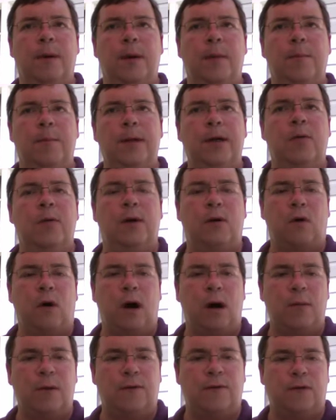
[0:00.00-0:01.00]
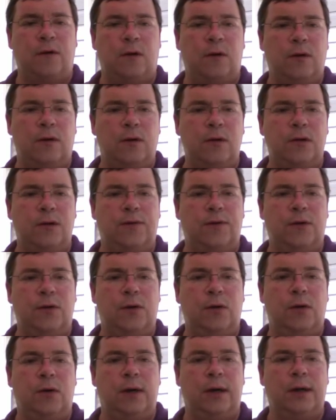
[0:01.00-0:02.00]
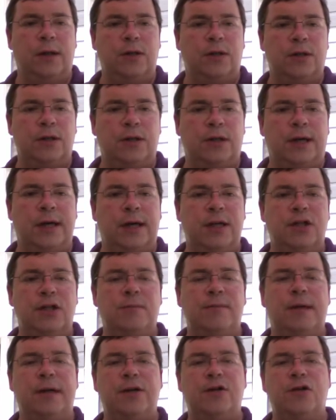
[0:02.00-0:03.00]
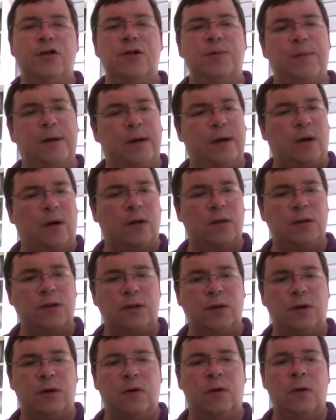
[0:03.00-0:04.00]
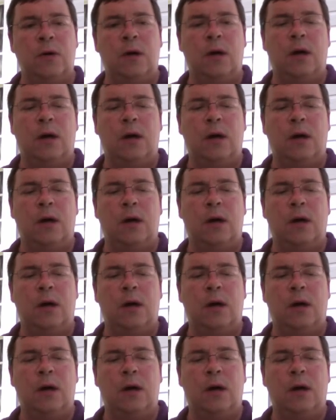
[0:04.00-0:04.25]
meet a requirement for those of you who are English education majors, but it also